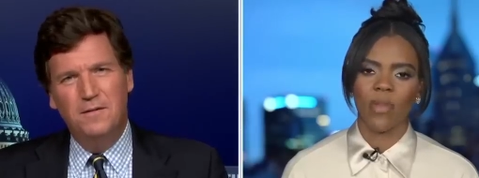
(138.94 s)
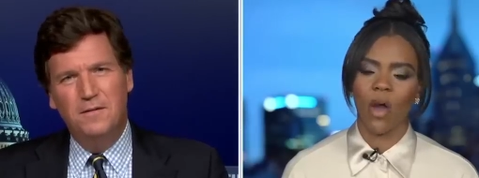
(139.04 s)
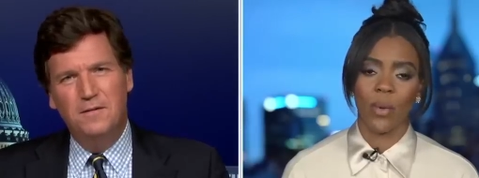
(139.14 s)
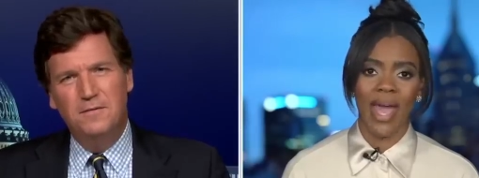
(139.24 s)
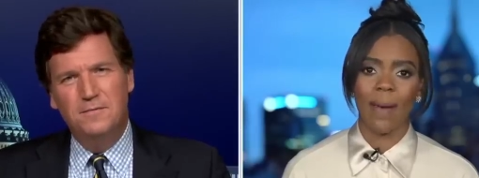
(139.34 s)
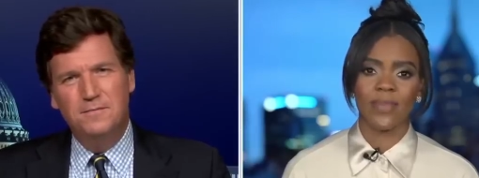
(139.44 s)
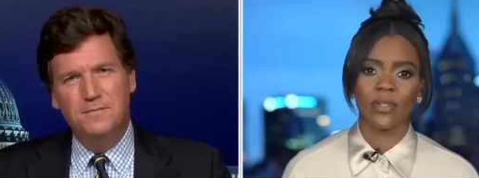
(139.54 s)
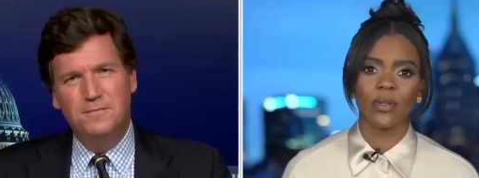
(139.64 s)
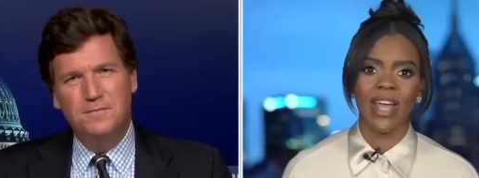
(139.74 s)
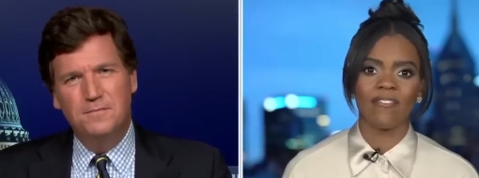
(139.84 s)
Speaker 1: We
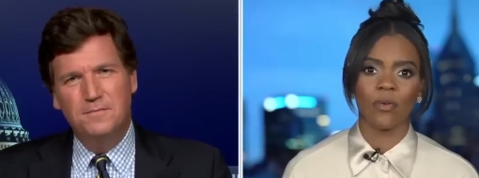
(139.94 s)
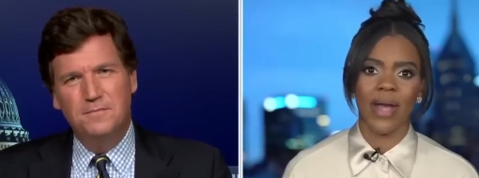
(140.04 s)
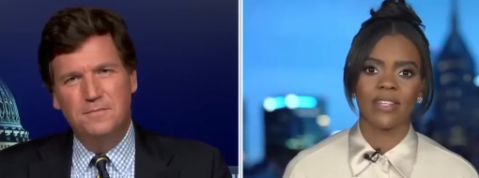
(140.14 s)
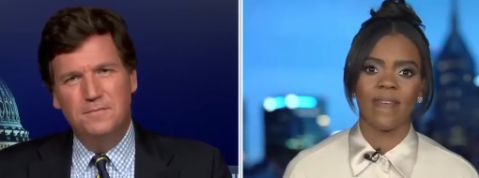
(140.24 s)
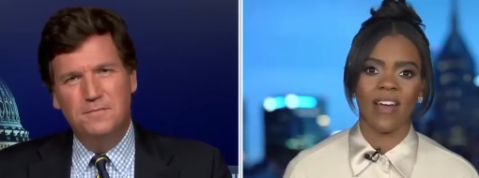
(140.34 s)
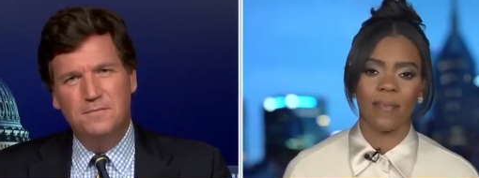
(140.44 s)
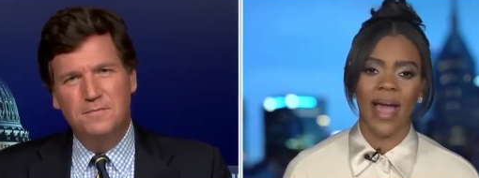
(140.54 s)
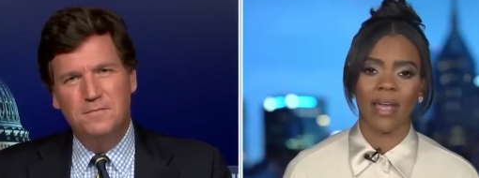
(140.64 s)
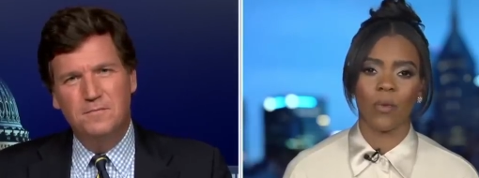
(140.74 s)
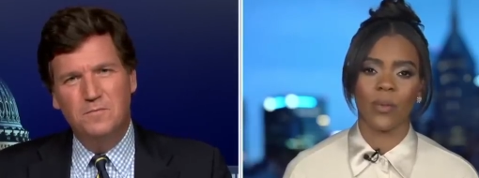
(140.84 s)
absolutely have a right to fight
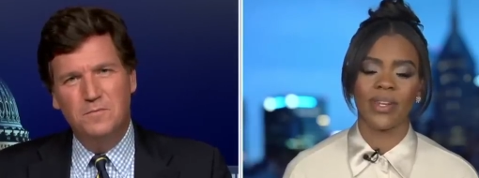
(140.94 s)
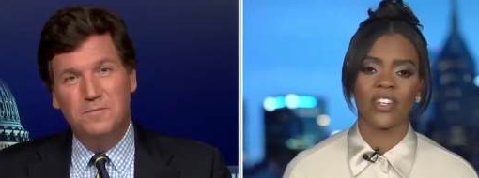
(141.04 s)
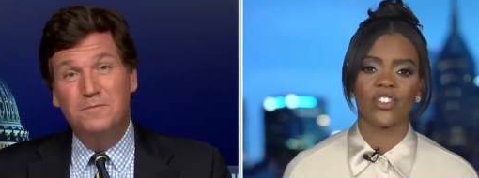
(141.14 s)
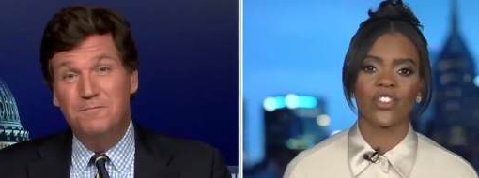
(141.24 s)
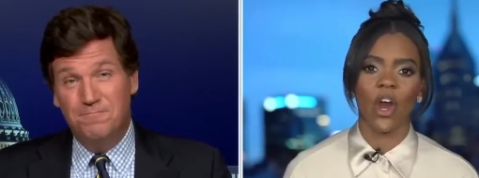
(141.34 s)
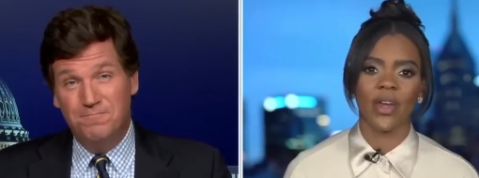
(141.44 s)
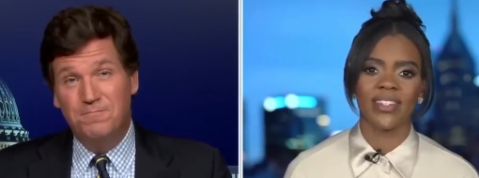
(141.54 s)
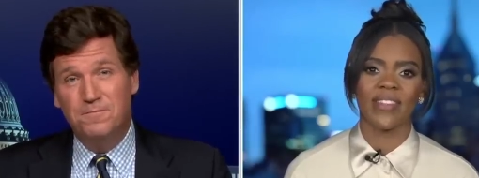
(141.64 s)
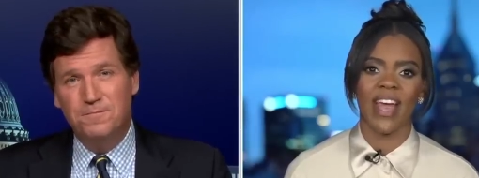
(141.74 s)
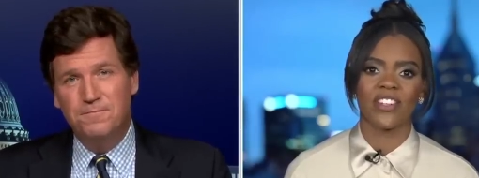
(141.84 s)
back, and where we need to start
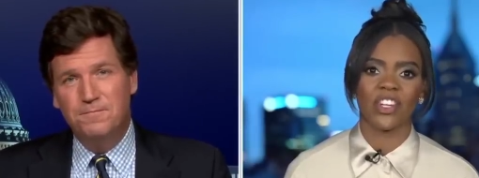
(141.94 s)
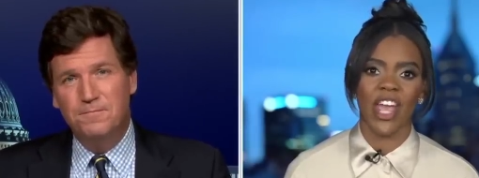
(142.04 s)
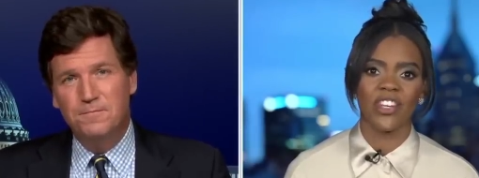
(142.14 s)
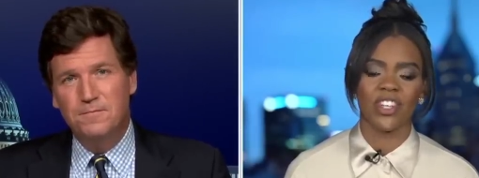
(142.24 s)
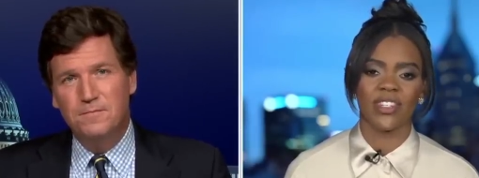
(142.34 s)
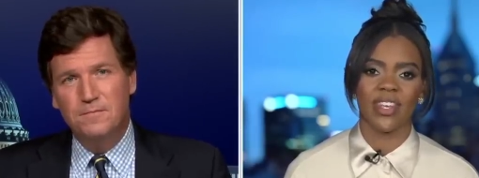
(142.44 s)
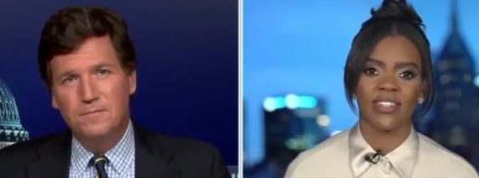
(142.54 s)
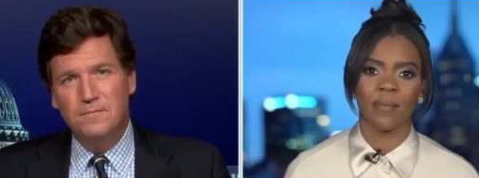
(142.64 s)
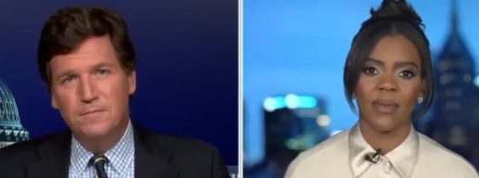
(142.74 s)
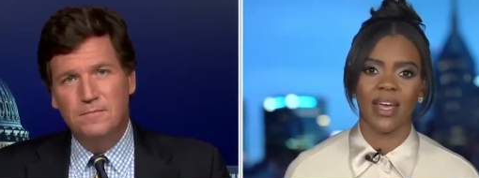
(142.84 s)
is in the education
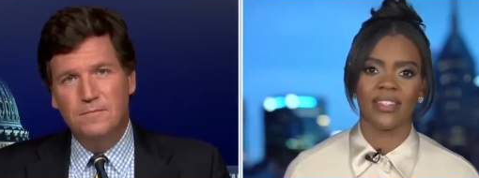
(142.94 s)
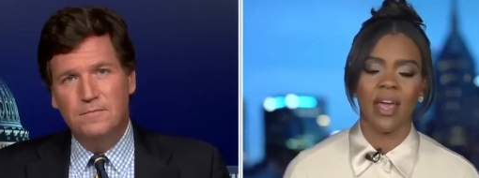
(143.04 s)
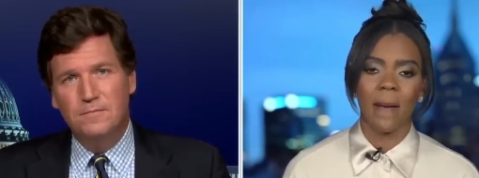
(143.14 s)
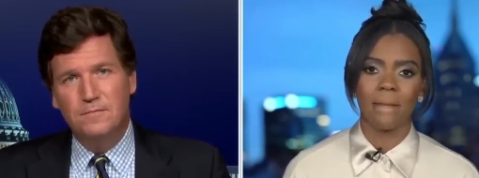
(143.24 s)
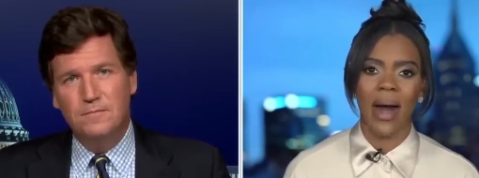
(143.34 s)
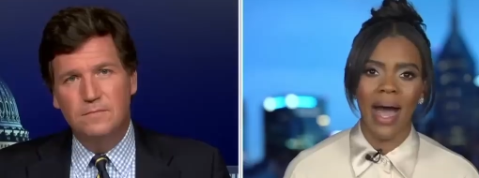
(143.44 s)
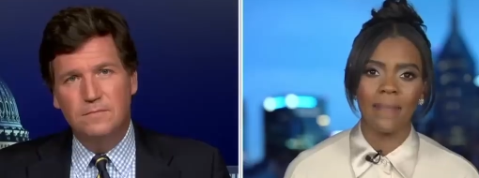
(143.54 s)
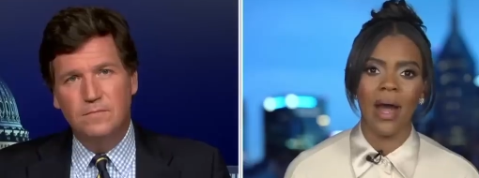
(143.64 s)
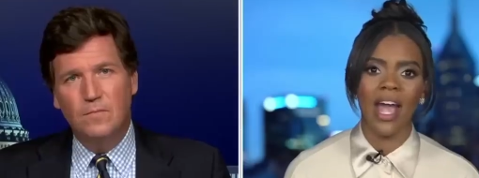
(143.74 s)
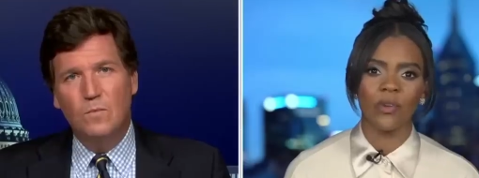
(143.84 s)
system, because
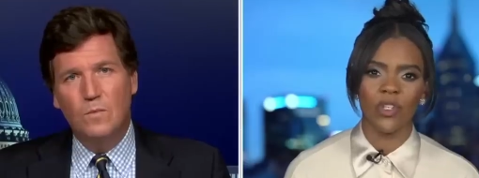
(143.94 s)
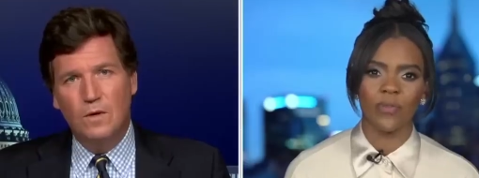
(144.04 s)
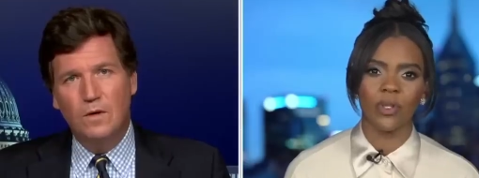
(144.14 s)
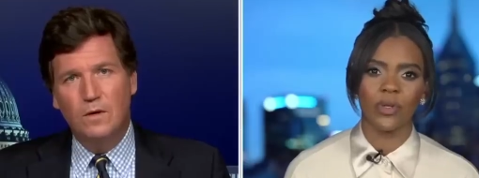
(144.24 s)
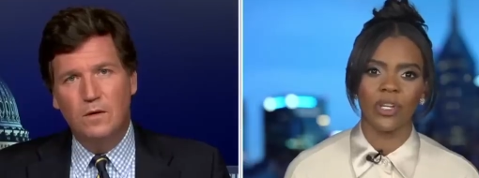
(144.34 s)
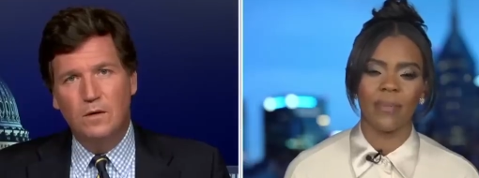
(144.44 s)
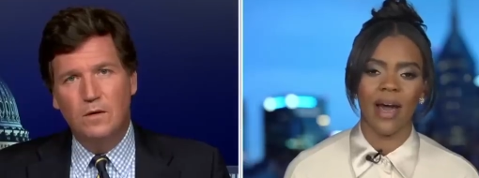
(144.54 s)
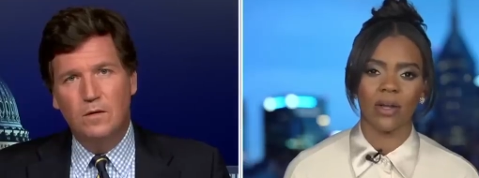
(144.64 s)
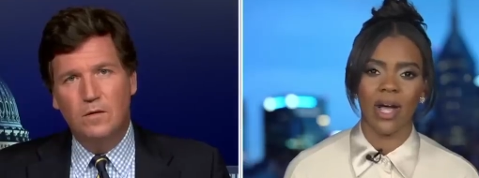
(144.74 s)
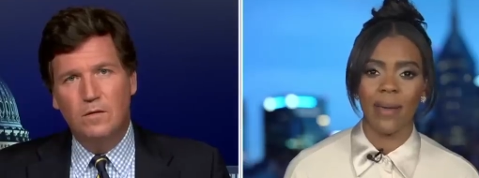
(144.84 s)
my mind was polluted
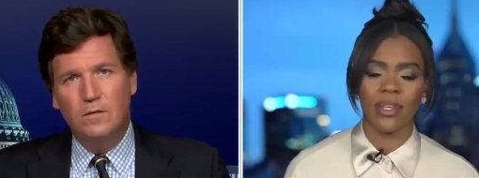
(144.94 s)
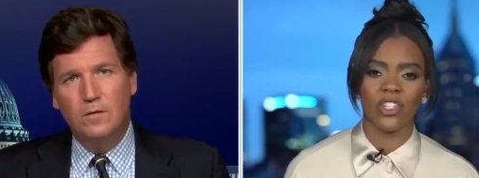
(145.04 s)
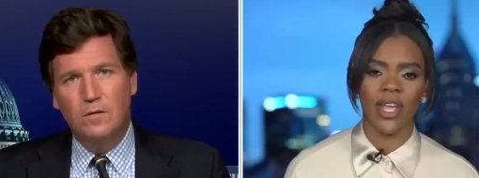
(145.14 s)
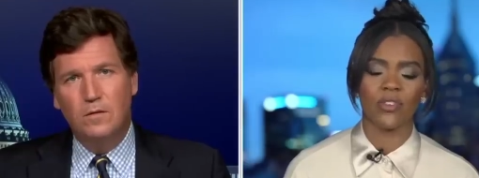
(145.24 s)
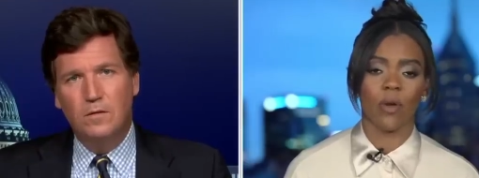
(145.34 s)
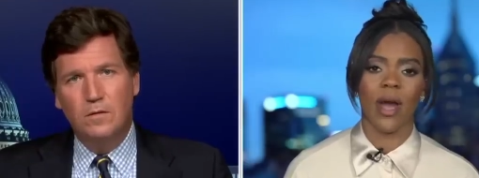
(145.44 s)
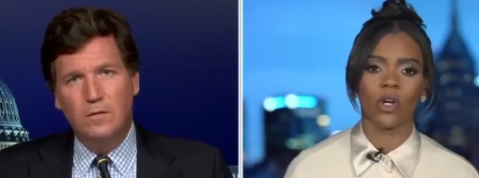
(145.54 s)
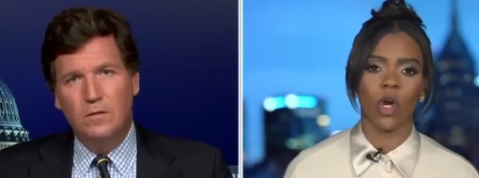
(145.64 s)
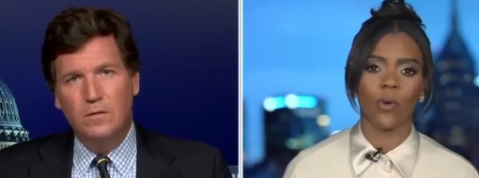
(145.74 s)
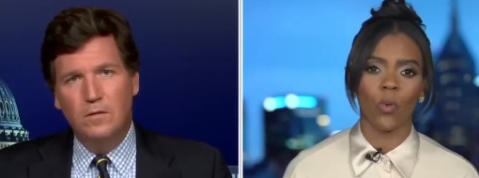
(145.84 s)
about climate change, or
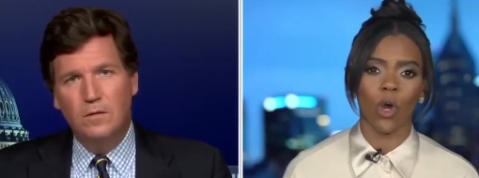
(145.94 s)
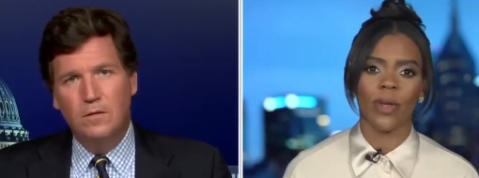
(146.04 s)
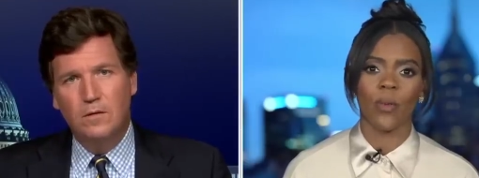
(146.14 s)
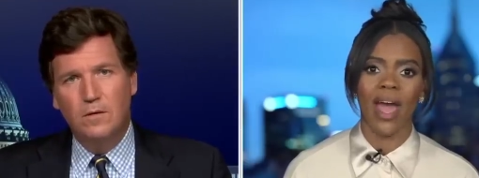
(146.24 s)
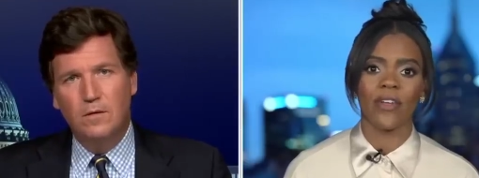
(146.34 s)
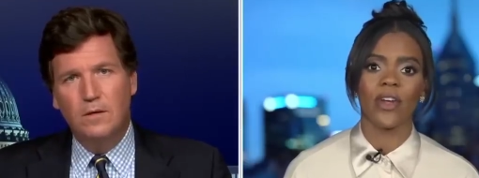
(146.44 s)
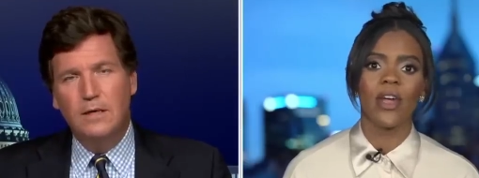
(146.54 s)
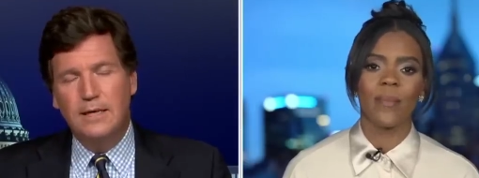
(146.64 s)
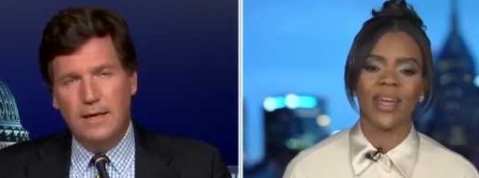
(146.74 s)
about global warming, rather,